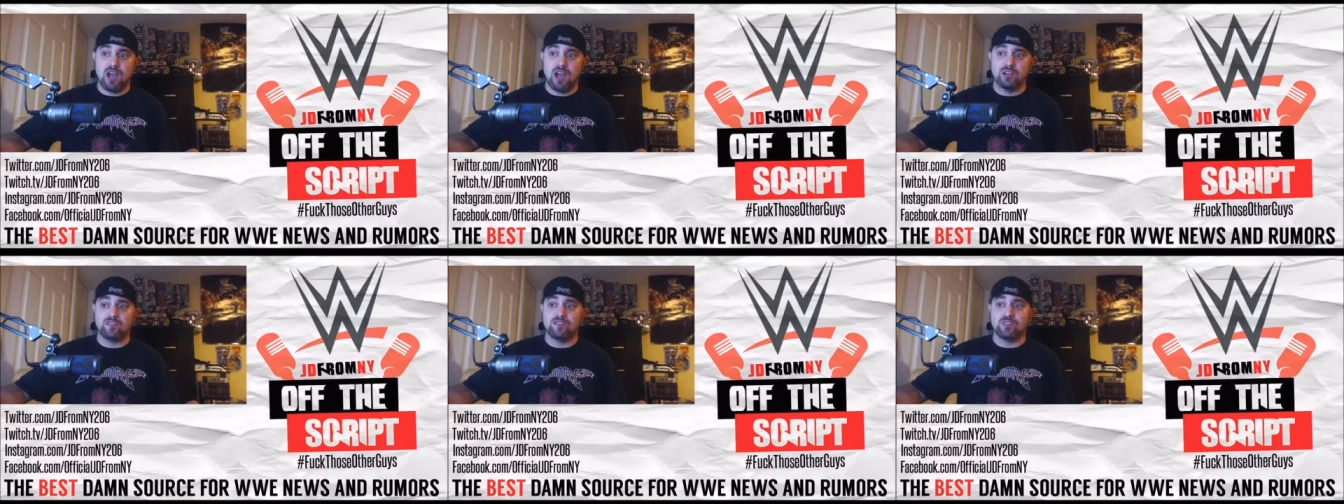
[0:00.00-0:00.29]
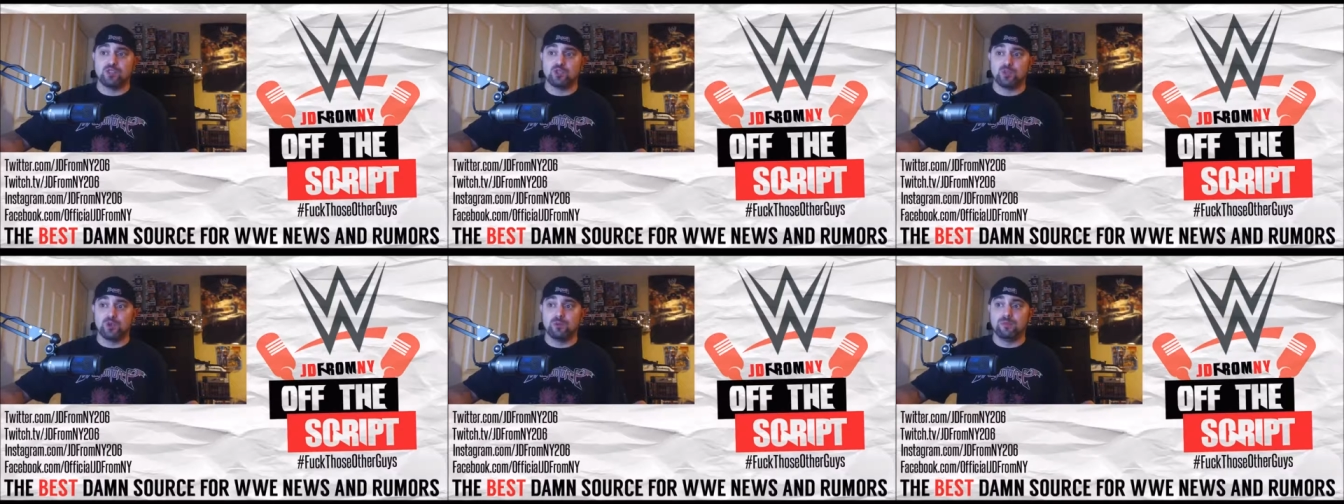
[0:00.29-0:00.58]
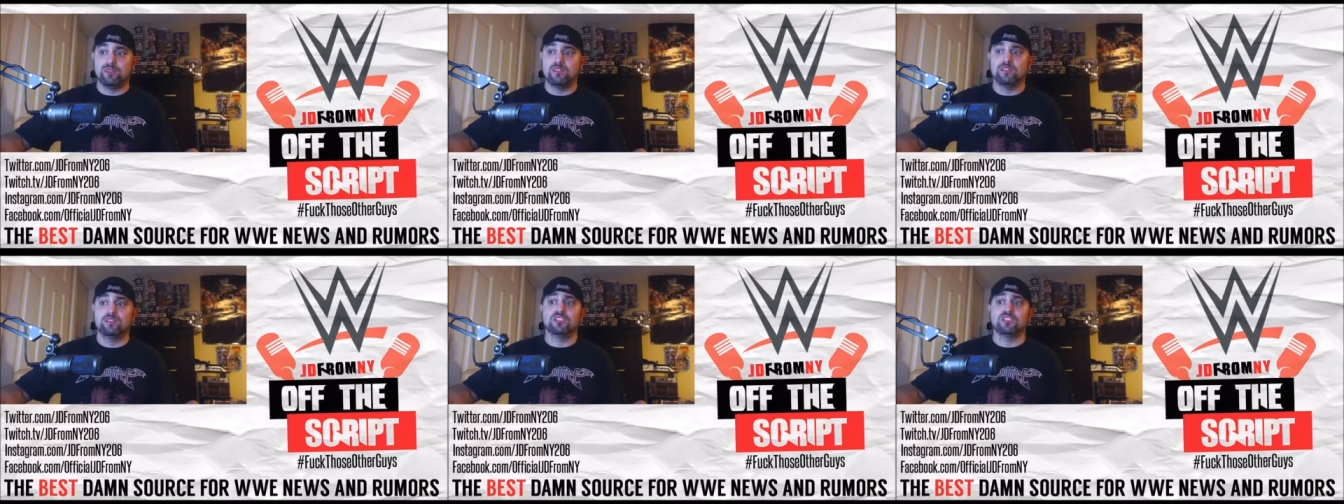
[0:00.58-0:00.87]
round of the
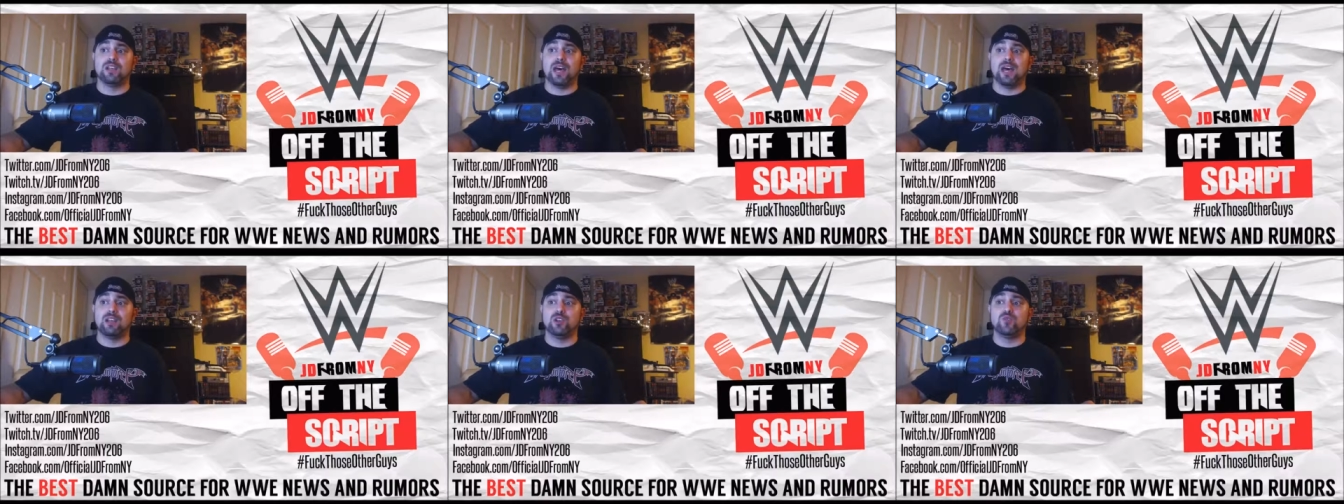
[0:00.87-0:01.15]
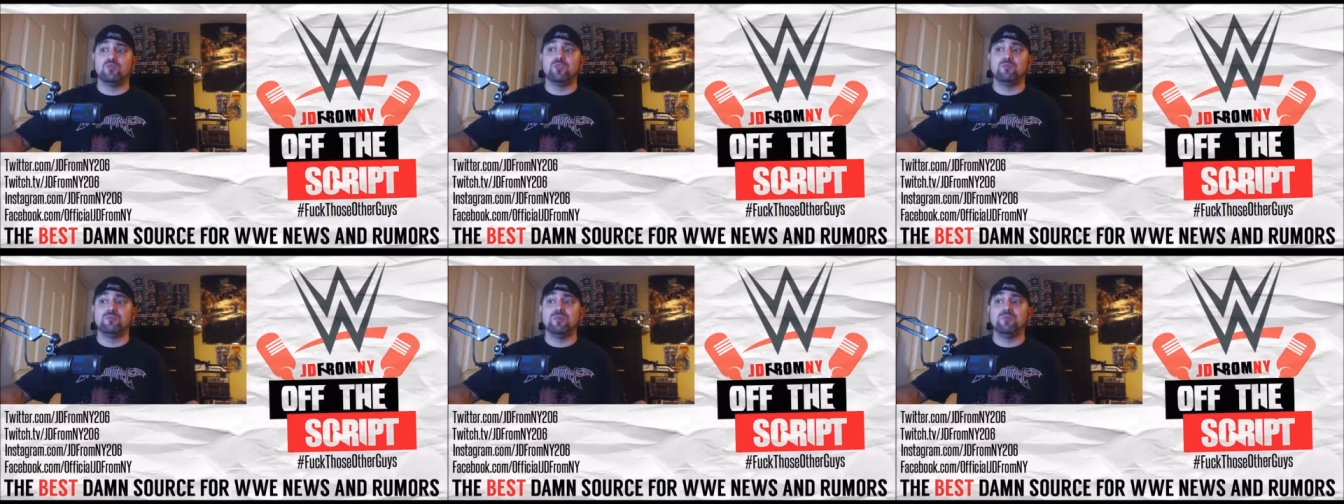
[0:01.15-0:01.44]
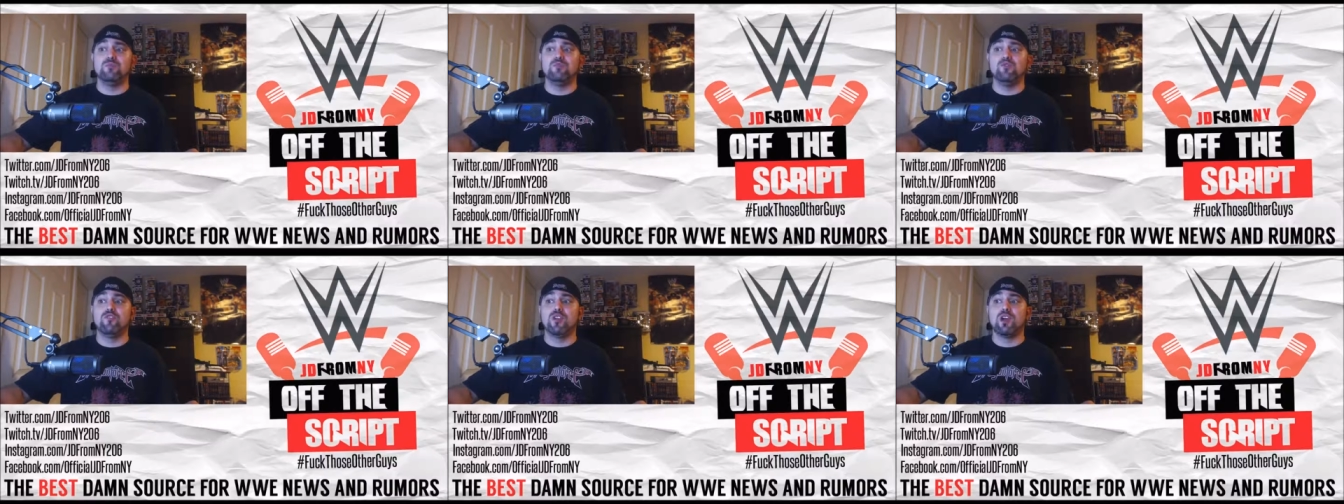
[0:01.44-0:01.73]
tournament to decide who would
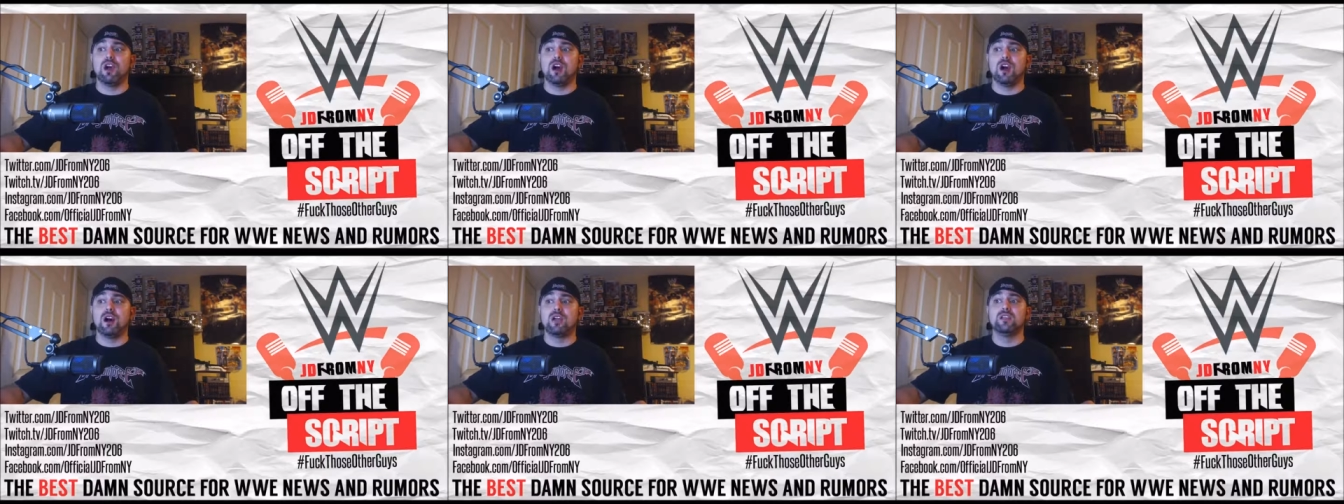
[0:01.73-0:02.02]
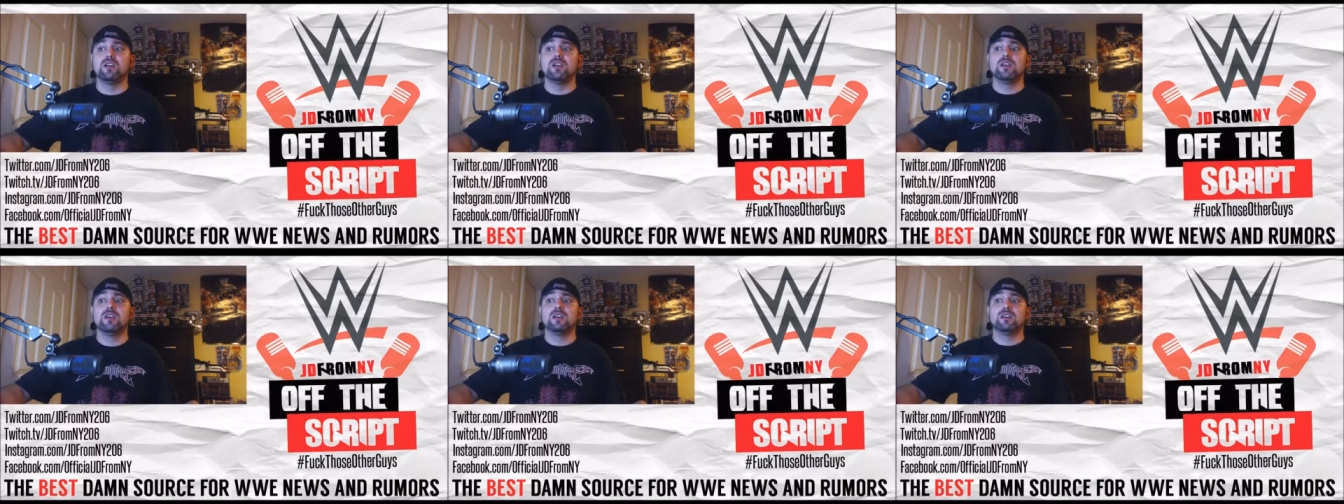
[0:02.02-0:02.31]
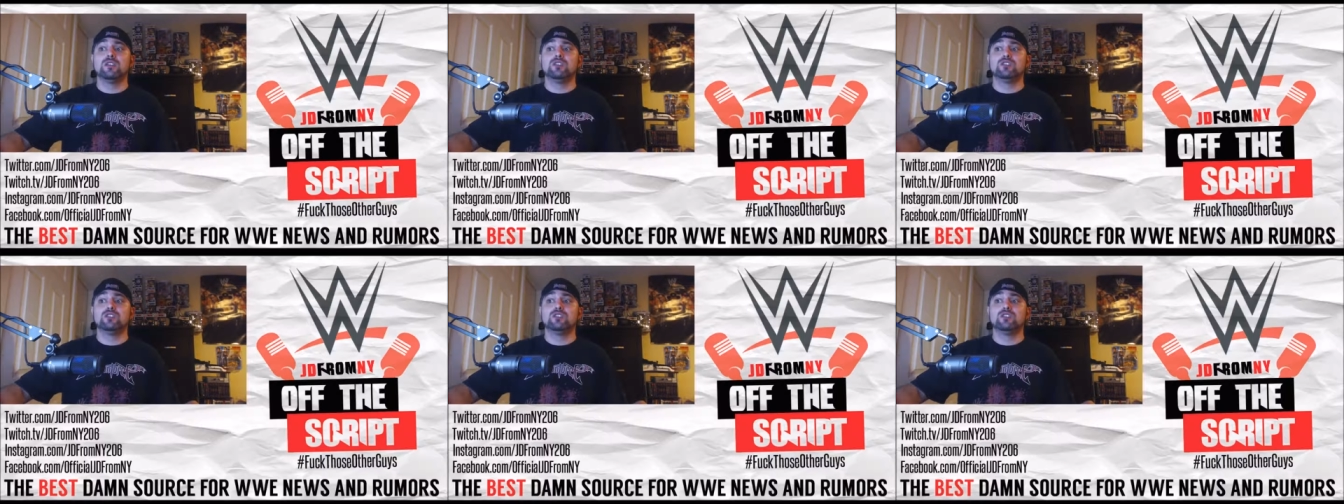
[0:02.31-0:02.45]
be moving on